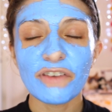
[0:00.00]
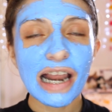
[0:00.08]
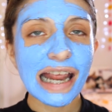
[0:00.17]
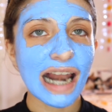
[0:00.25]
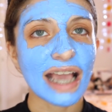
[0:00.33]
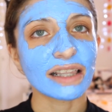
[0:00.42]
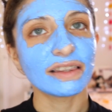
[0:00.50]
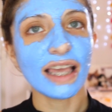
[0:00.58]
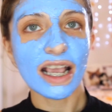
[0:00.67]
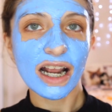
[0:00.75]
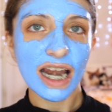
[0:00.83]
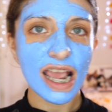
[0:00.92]
feeling like
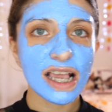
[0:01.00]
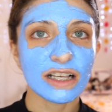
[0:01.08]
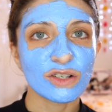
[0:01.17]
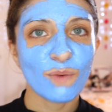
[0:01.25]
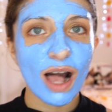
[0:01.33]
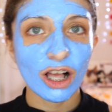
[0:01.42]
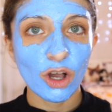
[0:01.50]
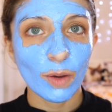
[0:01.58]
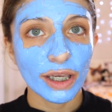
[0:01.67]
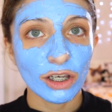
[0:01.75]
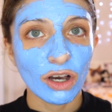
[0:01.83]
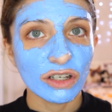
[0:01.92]
tingling as well
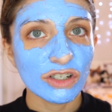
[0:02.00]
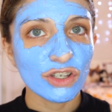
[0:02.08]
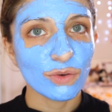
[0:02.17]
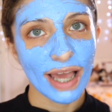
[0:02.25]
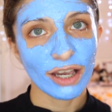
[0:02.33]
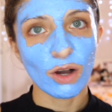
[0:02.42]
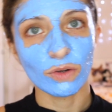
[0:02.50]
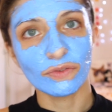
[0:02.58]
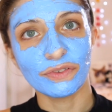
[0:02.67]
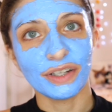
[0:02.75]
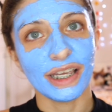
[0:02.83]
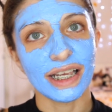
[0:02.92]
going on. So like,
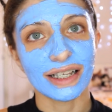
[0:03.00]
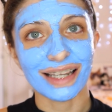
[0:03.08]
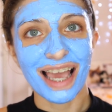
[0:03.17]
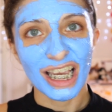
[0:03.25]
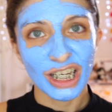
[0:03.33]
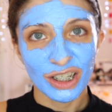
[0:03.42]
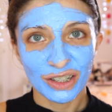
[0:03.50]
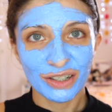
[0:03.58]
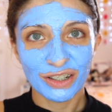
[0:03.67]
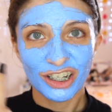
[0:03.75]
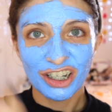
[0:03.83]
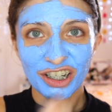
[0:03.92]
hopefully it's like
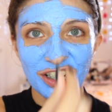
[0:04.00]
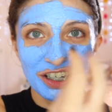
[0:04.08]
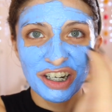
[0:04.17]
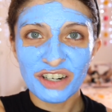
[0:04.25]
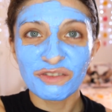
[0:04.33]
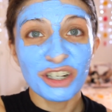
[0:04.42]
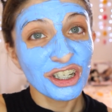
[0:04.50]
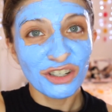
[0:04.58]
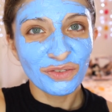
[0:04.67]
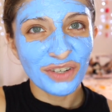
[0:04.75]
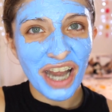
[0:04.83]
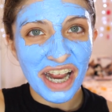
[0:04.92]

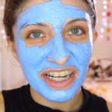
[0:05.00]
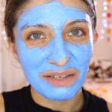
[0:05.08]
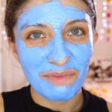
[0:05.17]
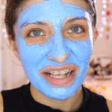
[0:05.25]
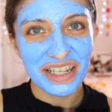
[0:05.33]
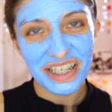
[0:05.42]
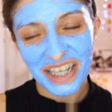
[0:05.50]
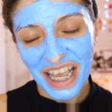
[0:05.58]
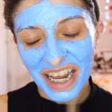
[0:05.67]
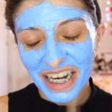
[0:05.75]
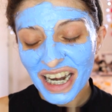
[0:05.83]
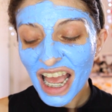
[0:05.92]
rejuvenating my
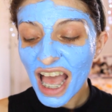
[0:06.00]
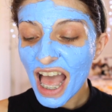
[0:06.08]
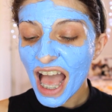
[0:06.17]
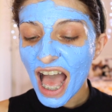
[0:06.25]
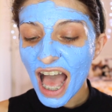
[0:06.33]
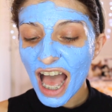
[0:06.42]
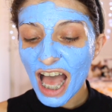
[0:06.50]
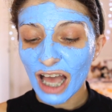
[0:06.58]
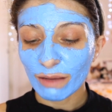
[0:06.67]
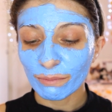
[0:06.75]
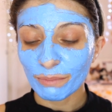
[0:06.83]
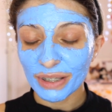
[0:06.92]
skin.
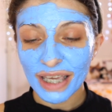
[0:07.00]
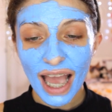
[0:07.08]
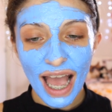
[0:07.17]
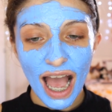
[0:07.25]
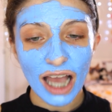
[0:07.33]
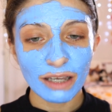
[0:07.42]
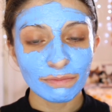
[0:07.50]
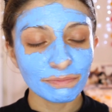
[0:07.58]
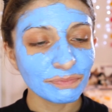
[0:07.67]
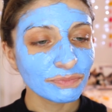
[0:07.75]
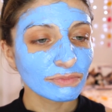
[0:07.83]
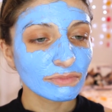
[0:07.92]
But yeah,
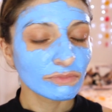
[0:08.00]
I'm